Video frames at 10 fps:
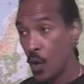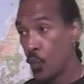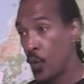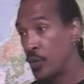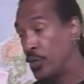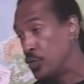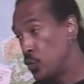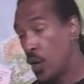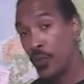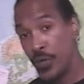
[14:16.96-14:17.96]
When we
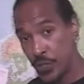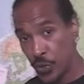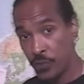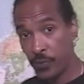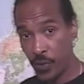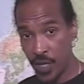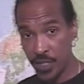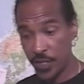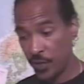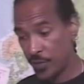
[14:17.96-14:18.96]
do our research for
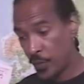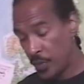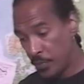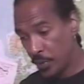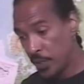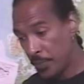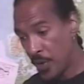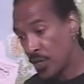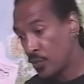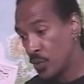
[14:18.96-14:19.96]
ourselves and we build
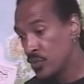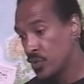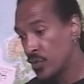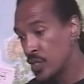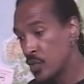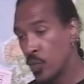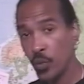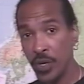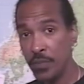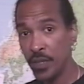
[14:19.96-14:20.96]
upon our own structure what
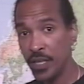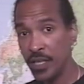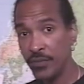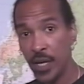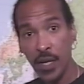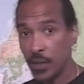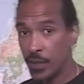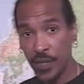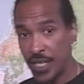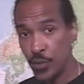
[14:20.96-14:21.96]
we believe, then
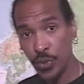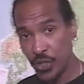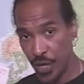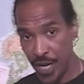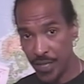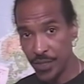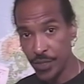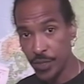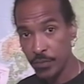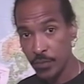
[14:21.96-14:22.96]
things will
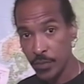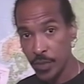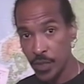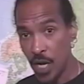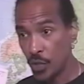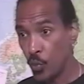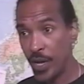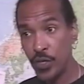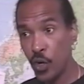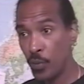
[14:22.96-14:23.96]
change. Doctor
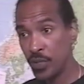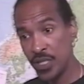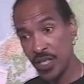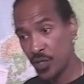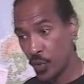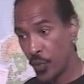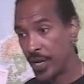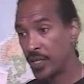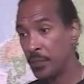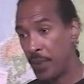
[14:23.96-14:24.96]
Wade Noble says
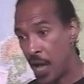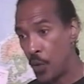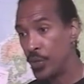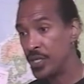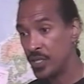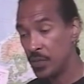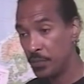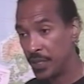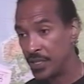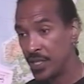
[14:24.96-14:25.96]
correctly, power is the
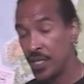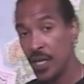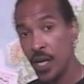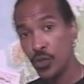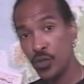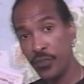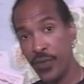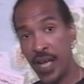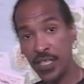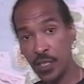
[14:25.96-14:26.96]
ability to
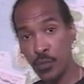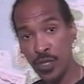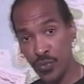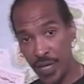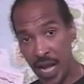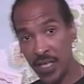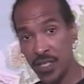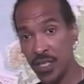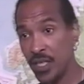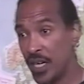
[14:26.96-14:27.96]
define someone's
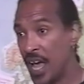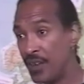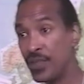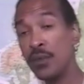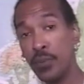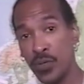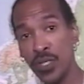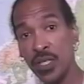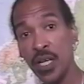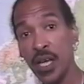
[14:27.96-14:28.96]
reality and have that
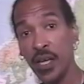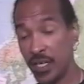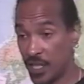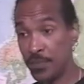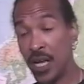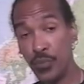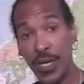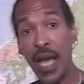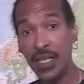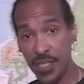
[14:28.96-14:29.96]
person accept that
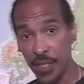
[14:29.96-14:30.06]
reality.